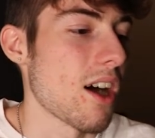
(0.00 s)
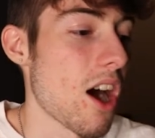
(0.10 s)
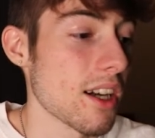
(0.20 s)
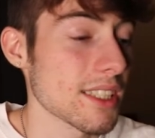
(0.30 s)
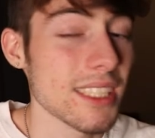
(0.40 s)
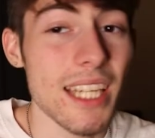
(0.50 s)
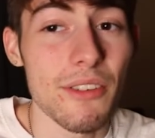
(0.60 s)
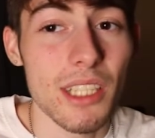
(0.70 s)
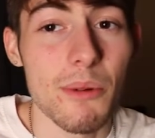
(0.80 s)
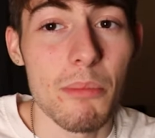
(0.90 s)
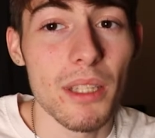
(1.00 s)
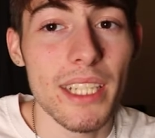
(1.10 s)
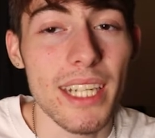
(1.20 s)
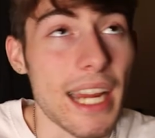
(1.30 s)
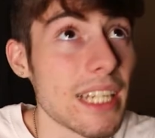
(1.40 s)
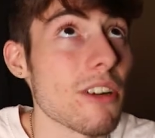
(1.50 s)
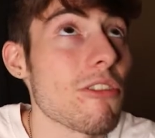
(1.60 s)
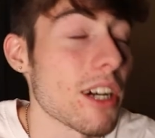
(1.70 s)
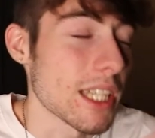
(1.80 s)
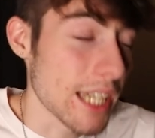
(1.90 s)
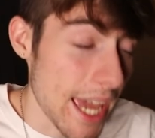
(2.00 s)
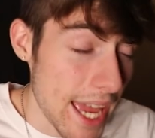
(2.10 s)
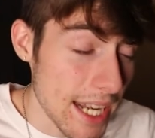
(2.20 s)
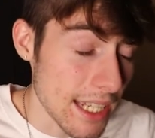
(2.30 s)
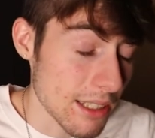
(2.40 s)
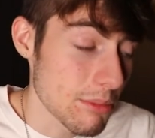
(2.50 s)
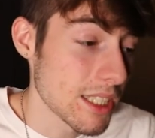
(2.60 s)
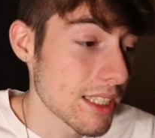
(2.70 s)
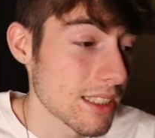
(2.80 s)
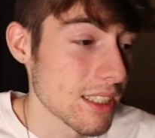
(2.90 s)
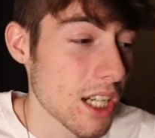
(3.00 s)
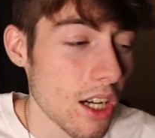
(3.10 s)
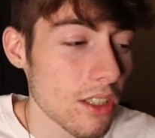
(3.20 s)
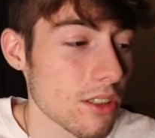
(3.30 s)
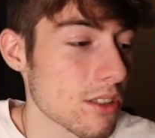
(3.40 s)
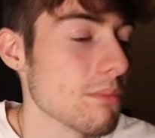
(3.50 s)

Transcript: Honestly, every time I play it, I get a fucking headache because the colors,